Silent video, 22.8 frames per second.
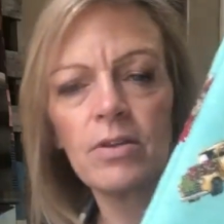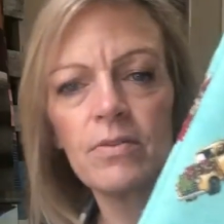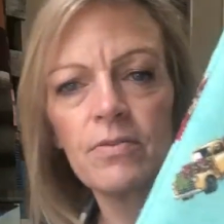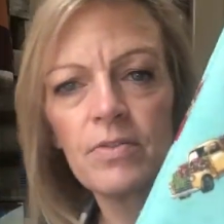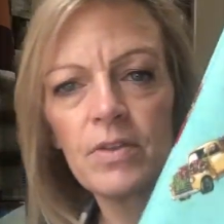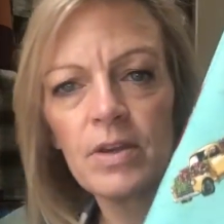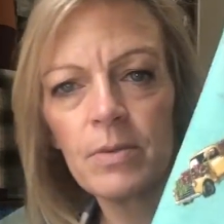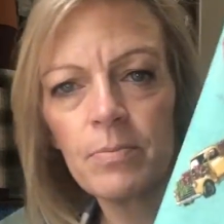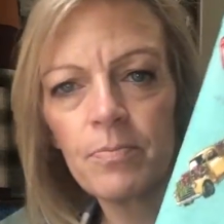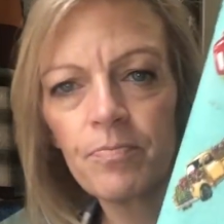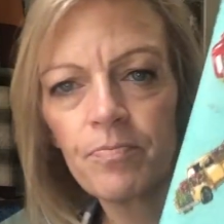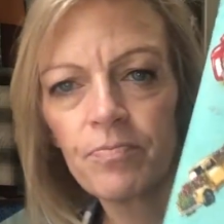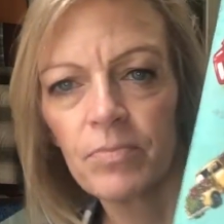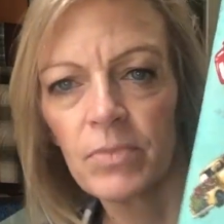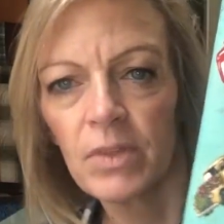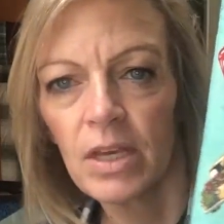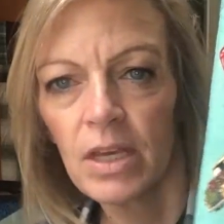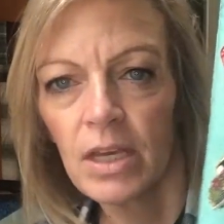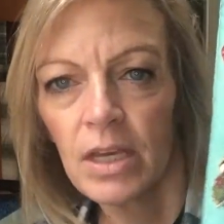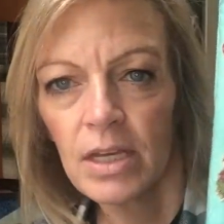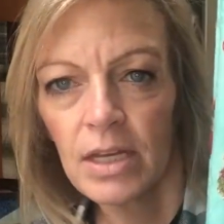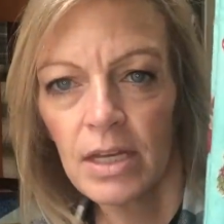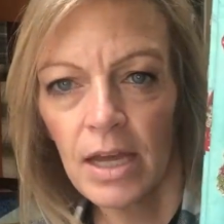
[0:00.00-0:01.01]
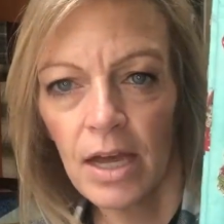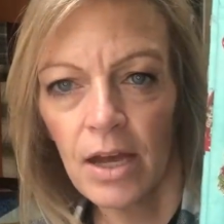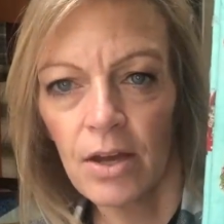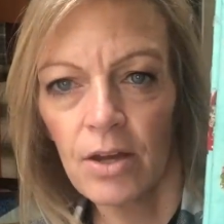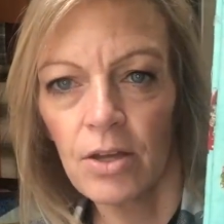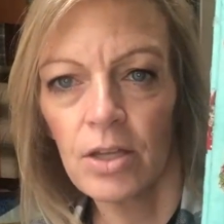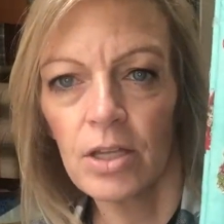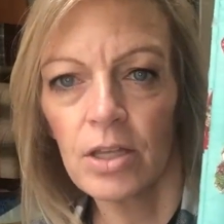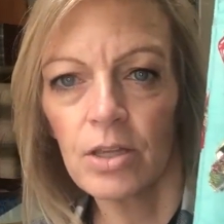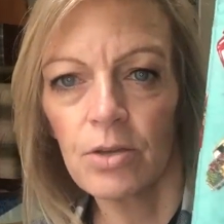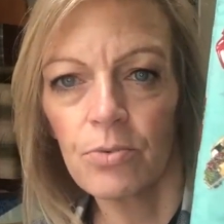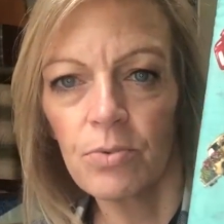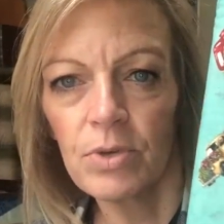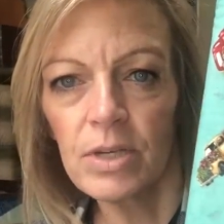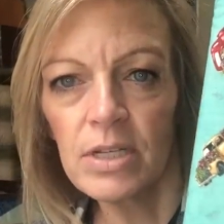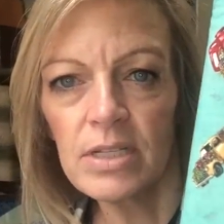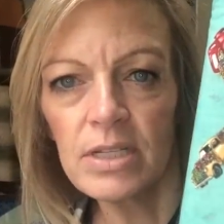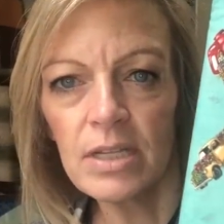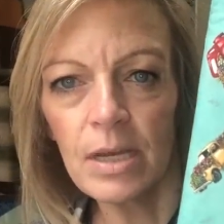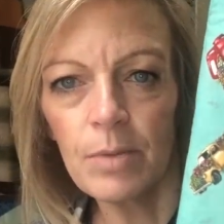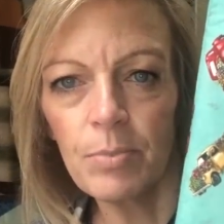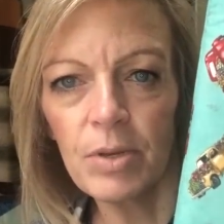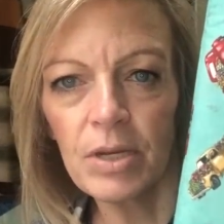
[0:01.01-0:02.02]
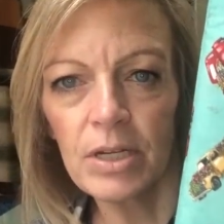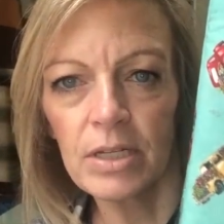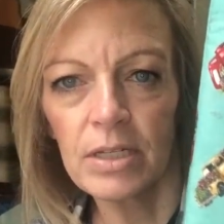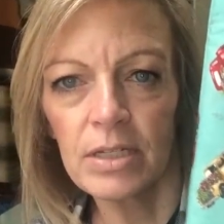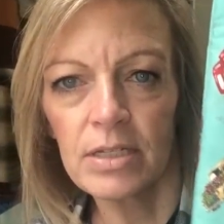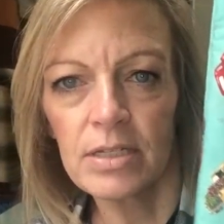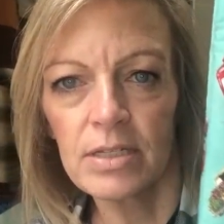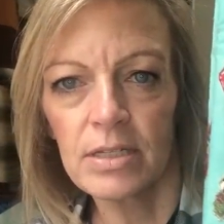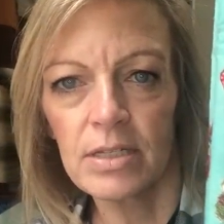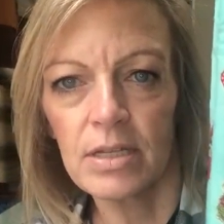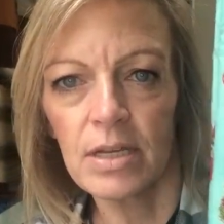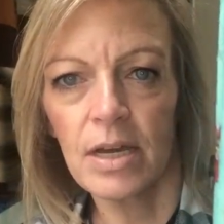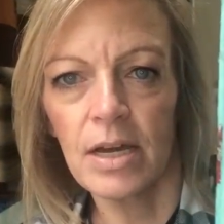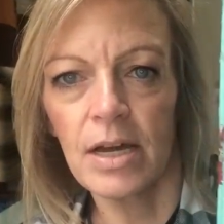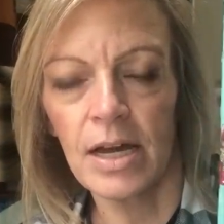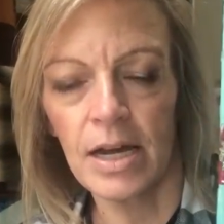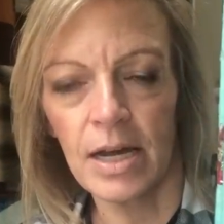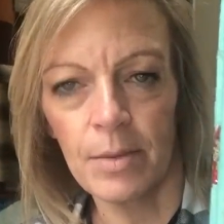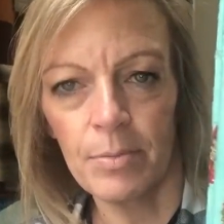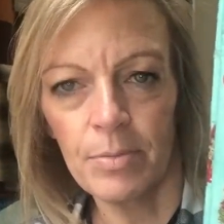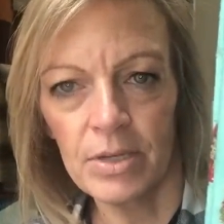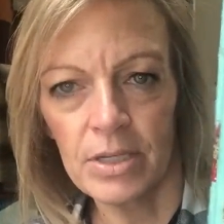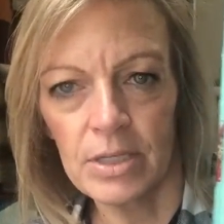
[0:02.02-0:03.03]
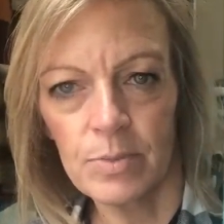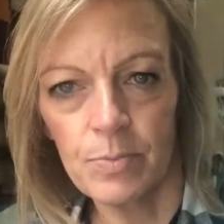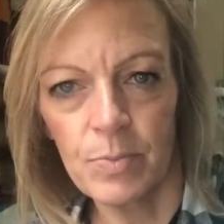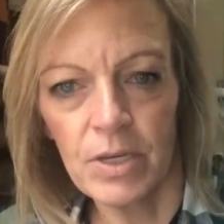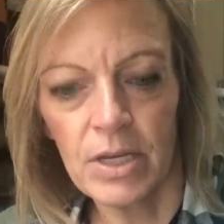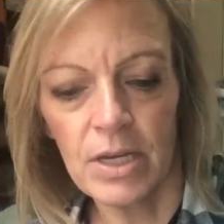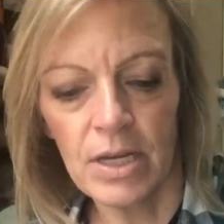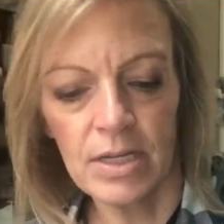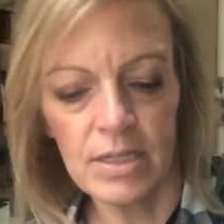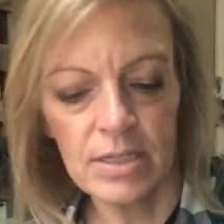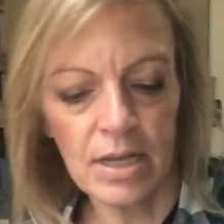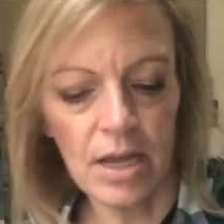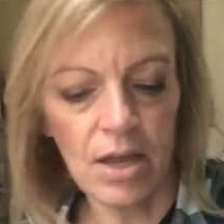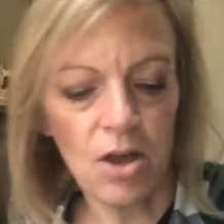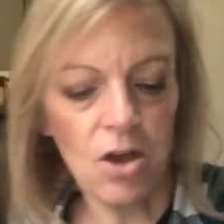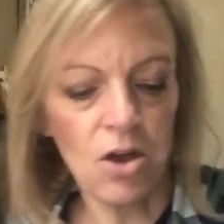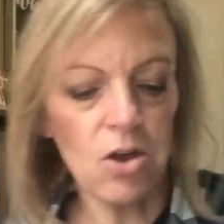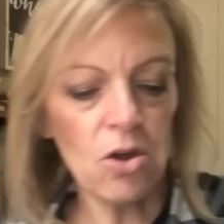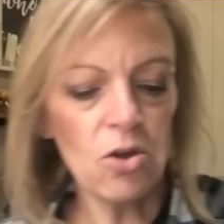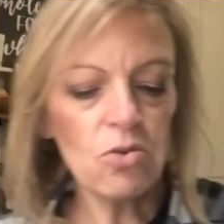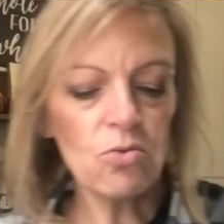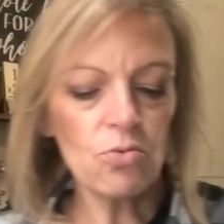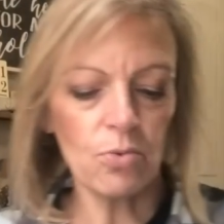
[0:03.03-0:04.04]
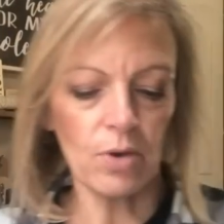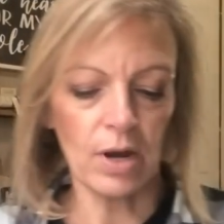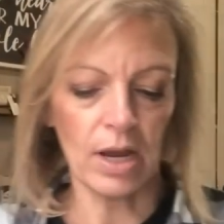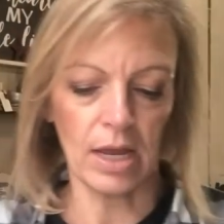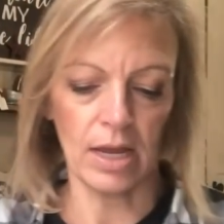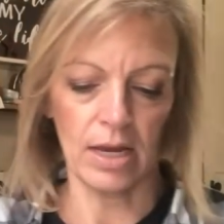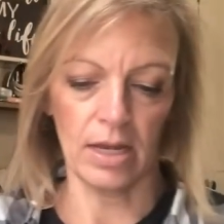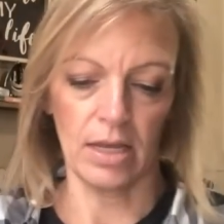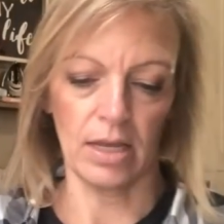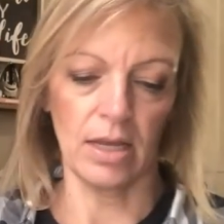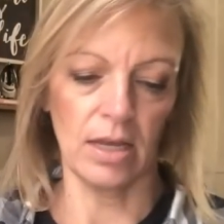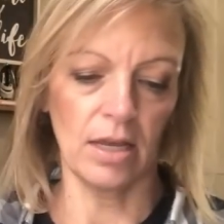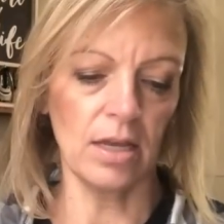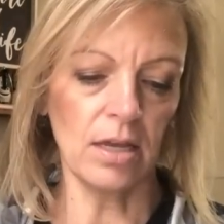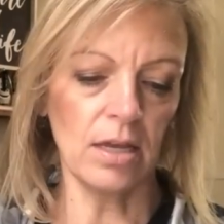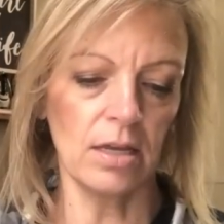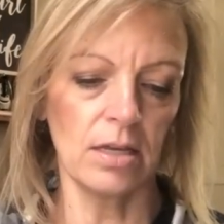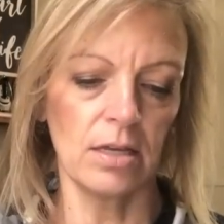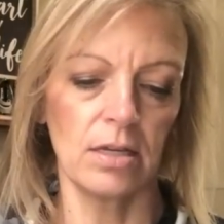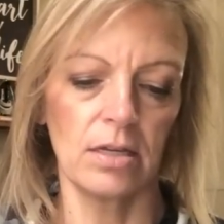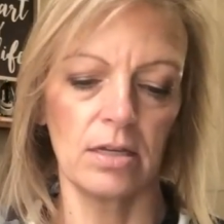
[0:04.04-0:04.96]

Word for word: of them. Now, the reason I picked this up is because I already